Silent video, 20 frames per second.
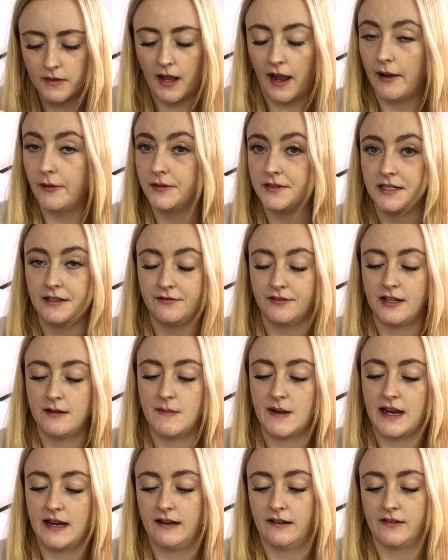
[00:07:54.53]
I will definitely
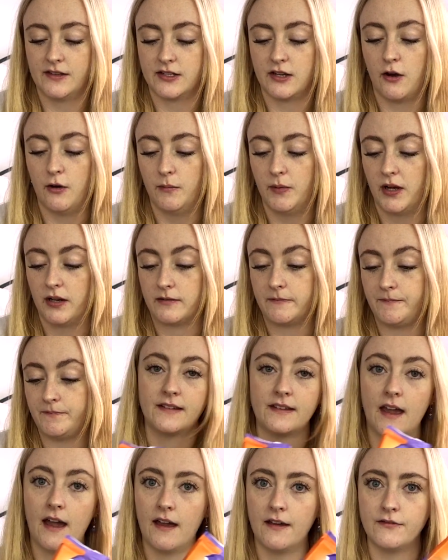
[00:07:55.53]
be eating this whole block.
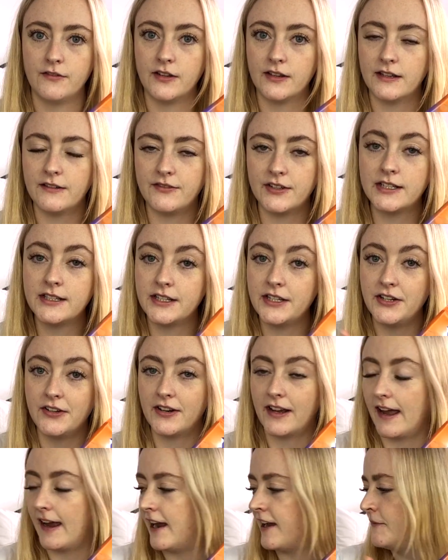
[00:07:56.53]
Yeah, if you live in the
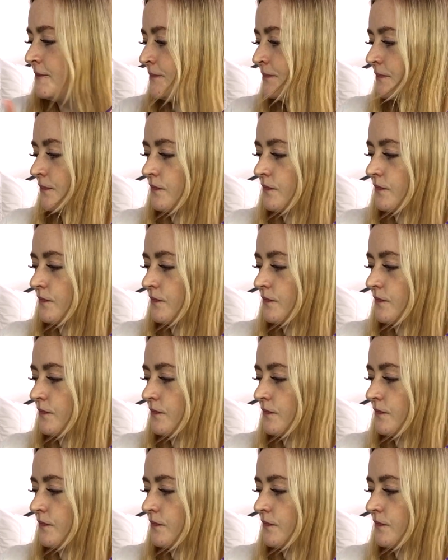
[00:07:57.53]
UK,